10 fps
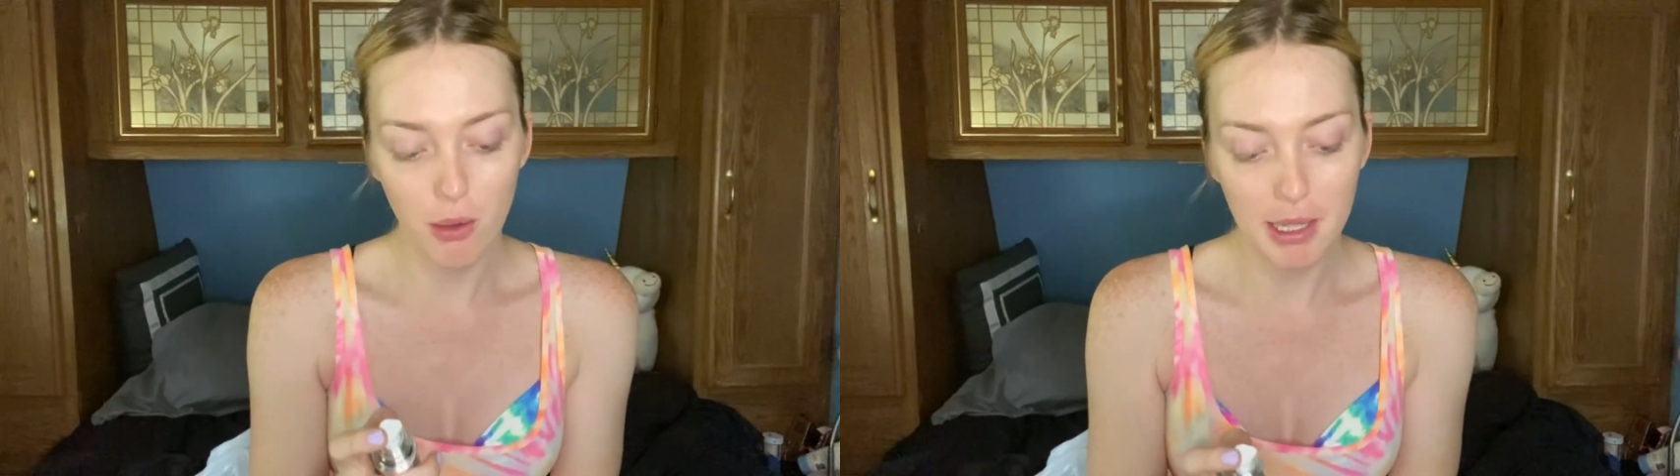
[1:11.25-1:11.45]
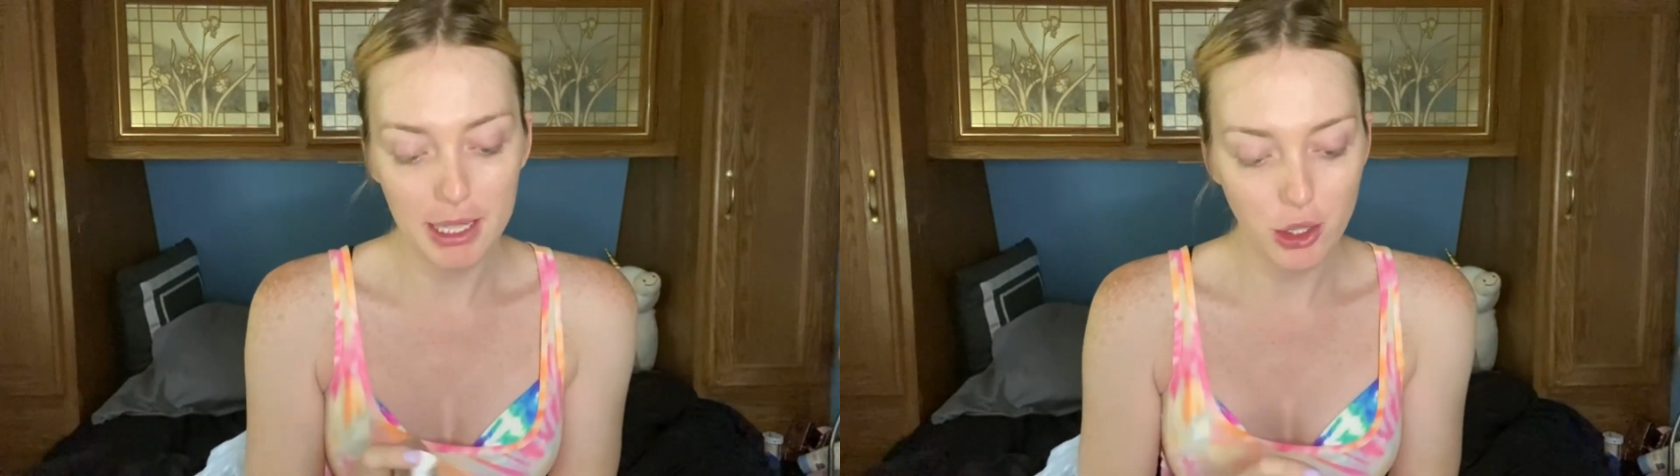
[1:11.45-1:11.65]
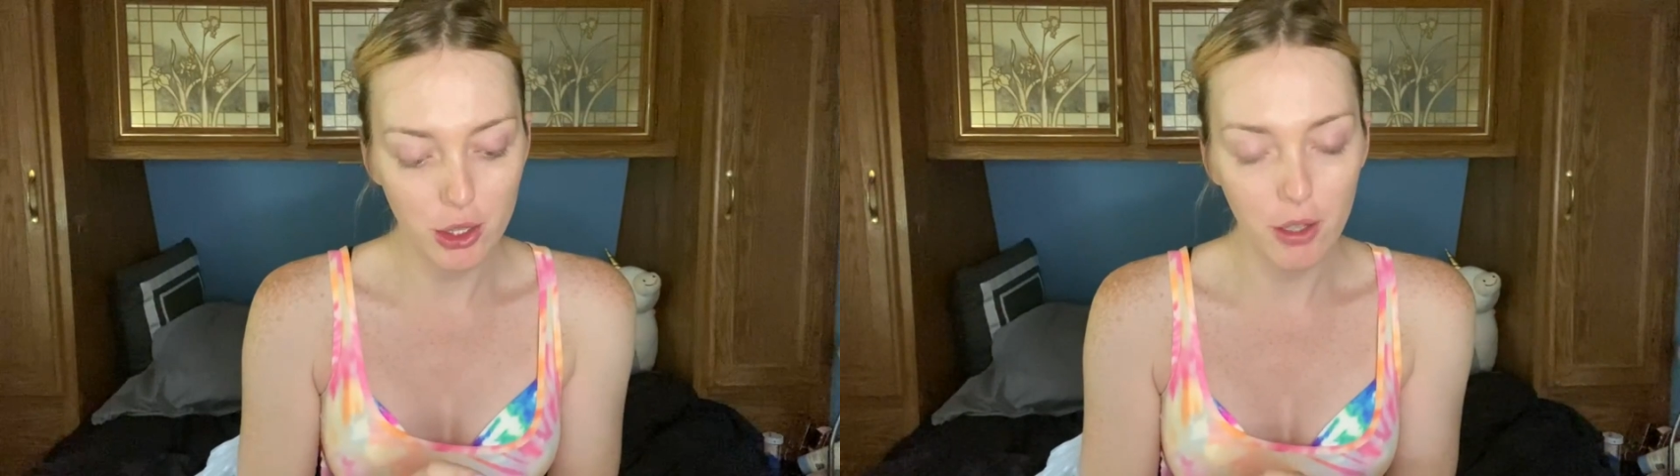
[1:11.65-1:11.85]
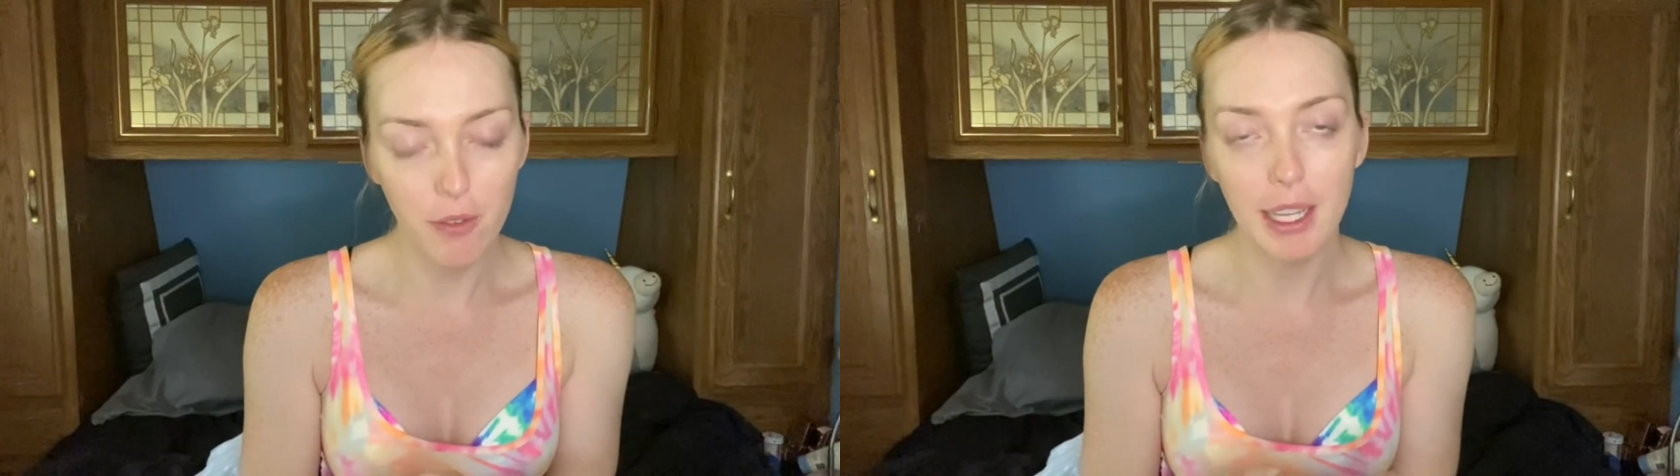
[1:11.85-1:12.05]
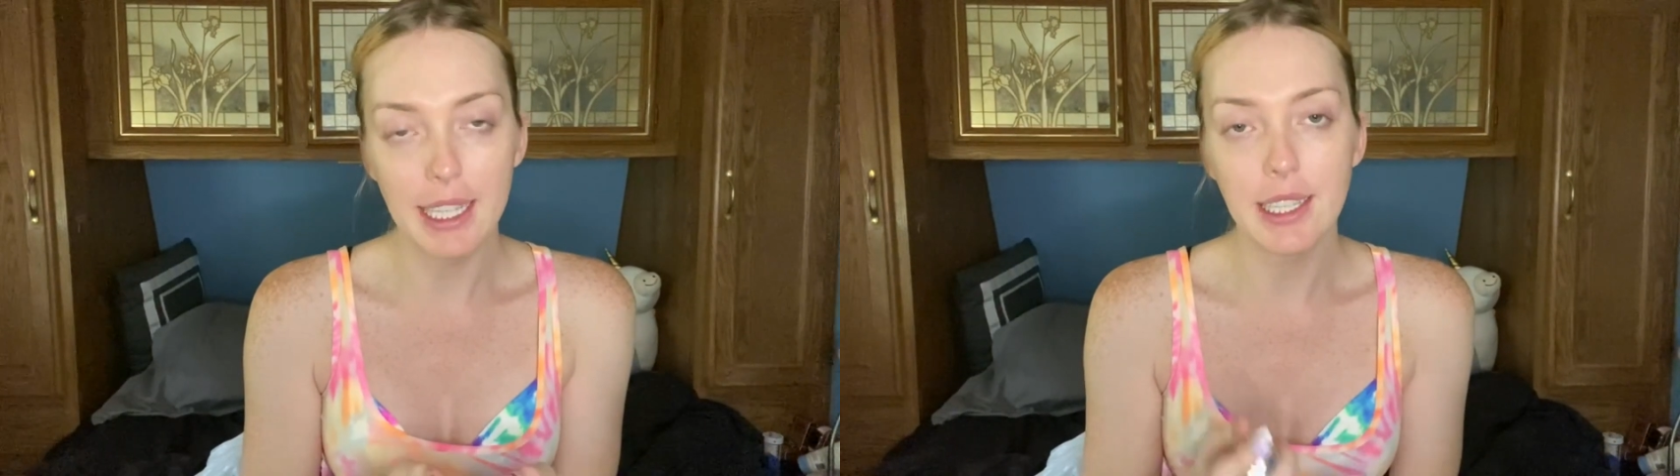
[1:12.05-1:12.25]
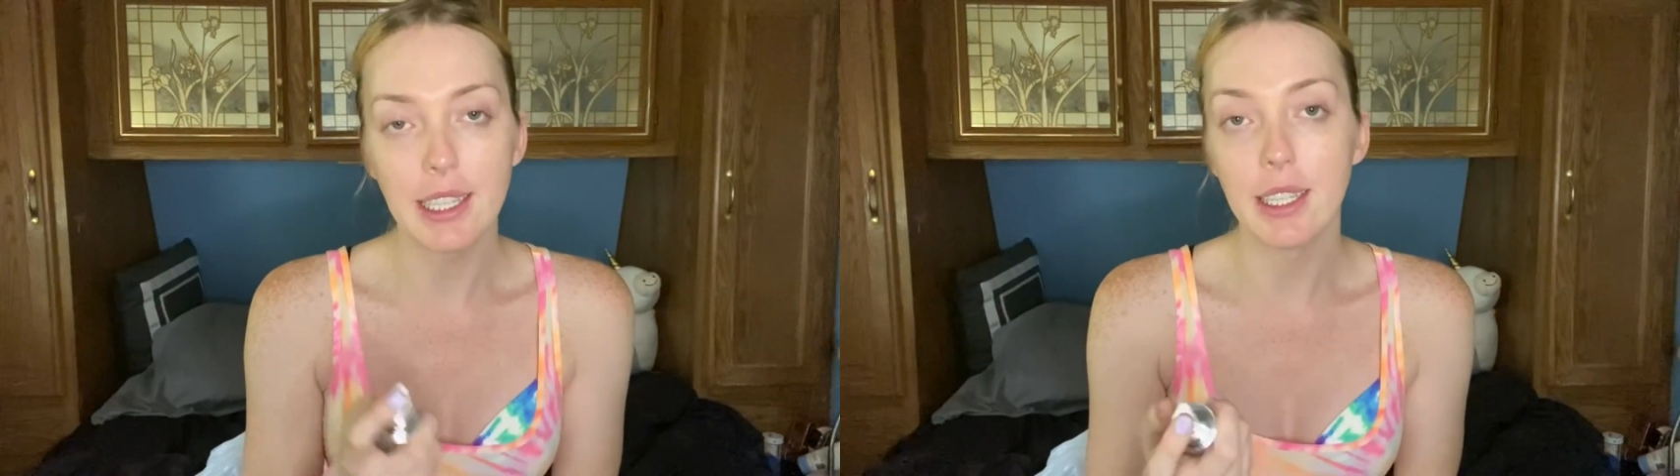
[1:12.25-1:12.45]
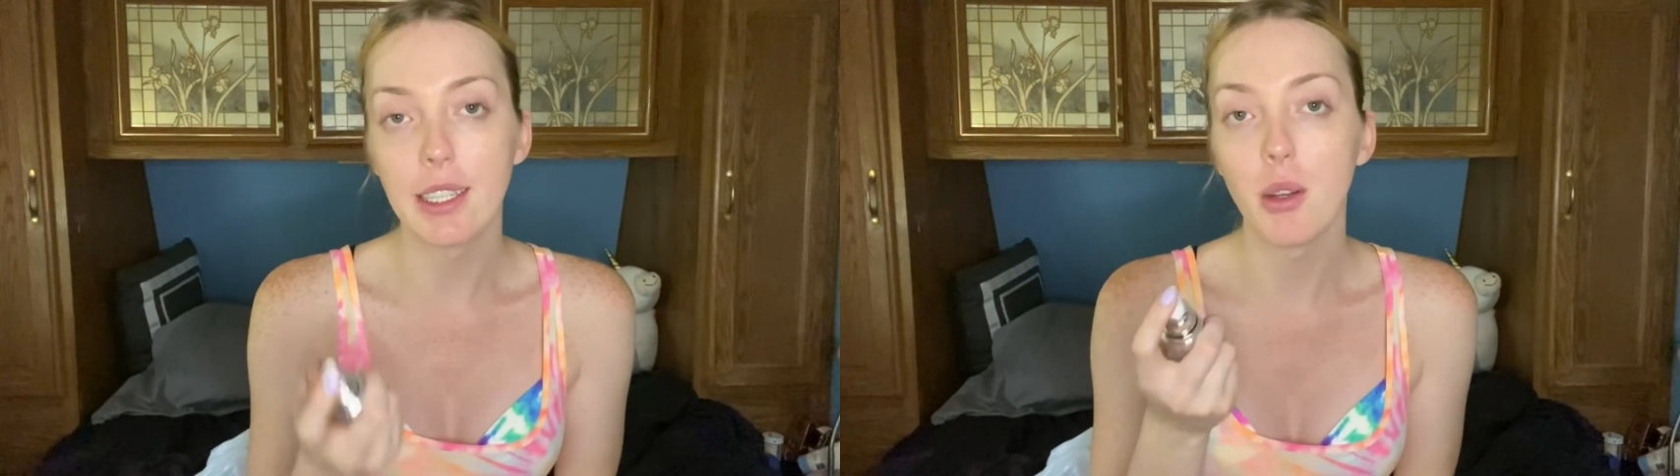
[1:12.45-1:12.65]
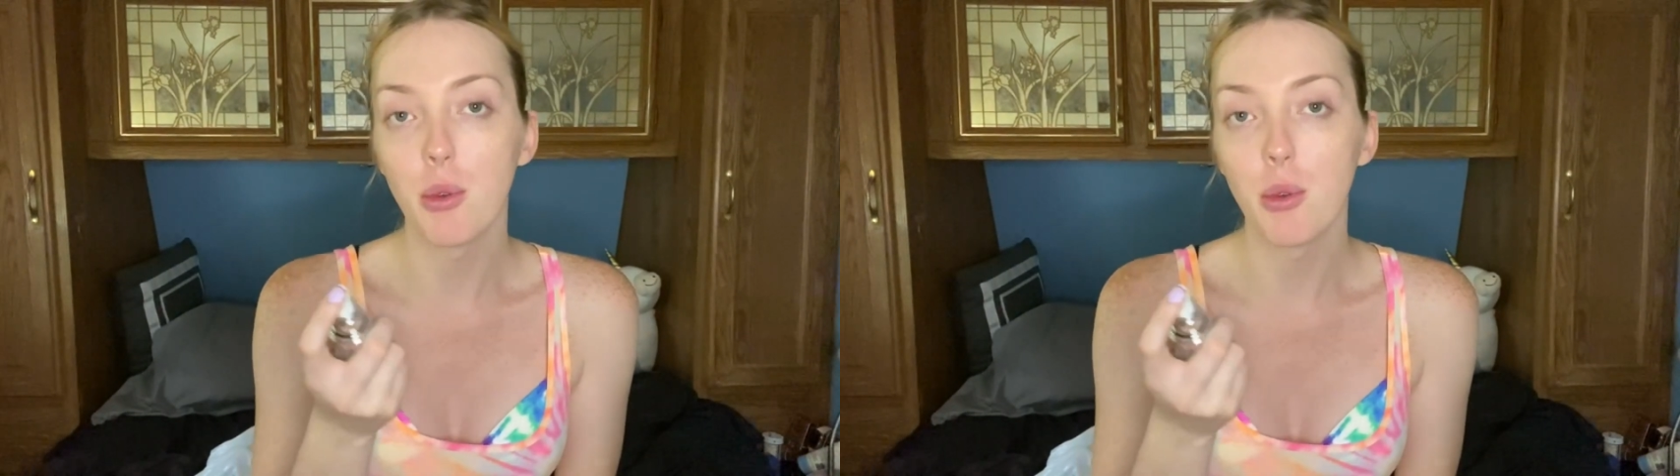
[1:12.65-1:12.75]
make sure your face is